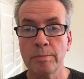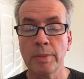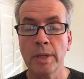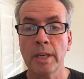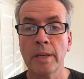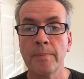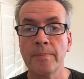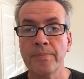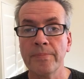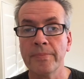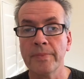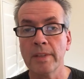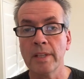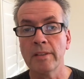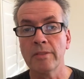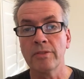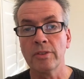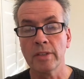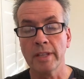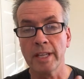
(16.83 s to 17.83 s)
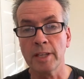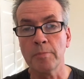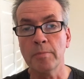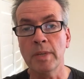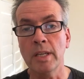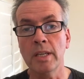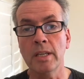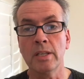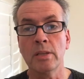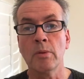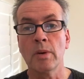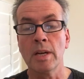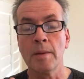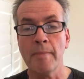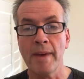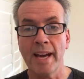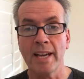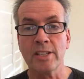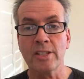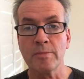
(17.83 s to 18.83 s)
But if you're like me and you want to
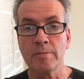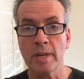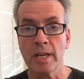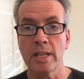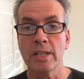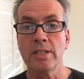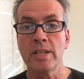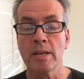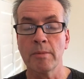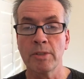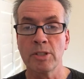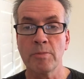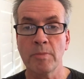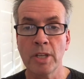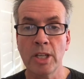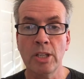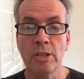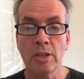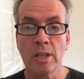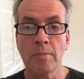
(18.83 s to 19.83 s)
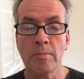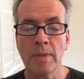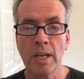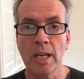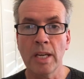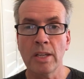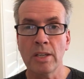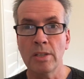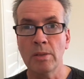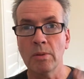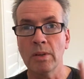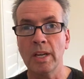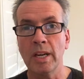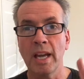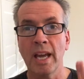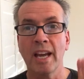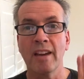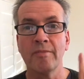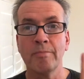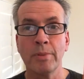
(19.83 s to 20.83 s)
maximize how much money you can make, you want
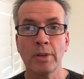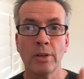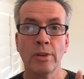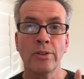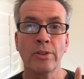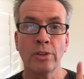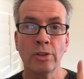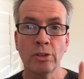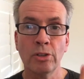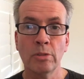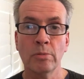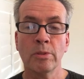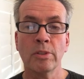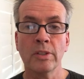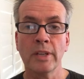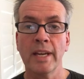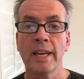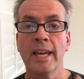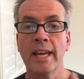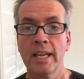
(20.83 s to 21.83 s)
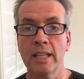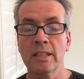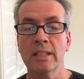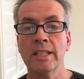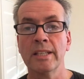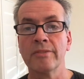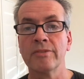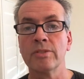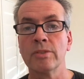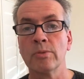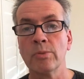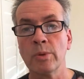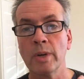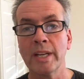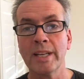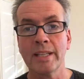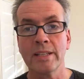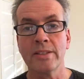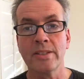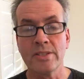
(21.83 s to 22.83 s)
to have both Uber and Lyft
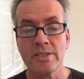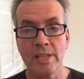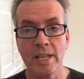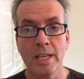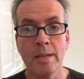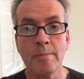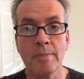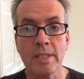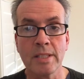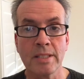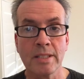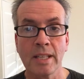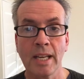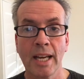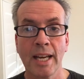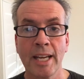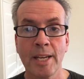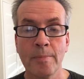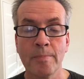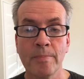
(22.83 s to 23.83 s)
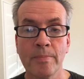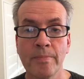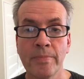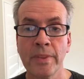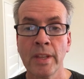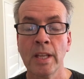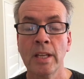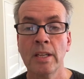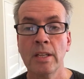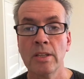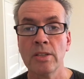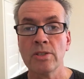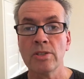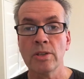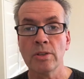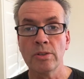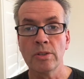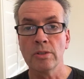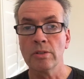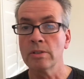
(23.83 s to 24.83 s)
running at the same time.
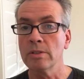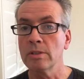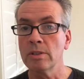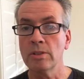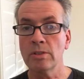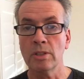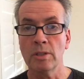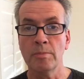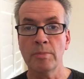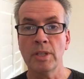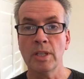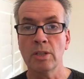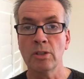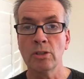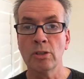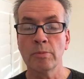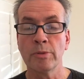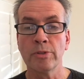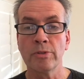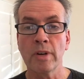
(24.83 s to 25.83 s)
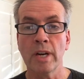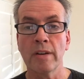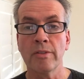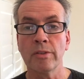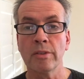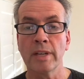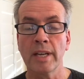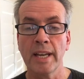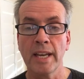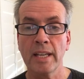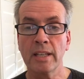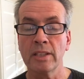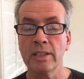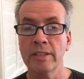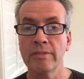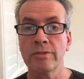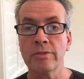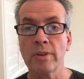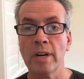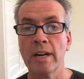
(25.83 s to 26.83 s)
So you you can be an Uber driver and a
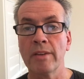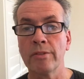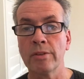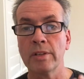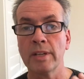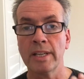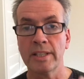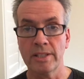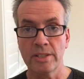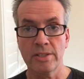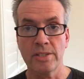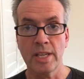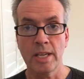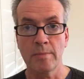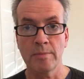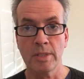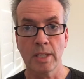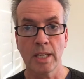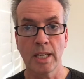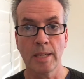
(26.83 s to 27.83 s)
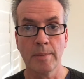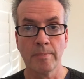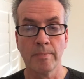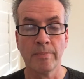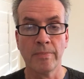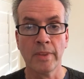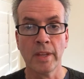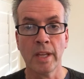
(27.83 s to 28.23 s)
Lyft driver at the same time.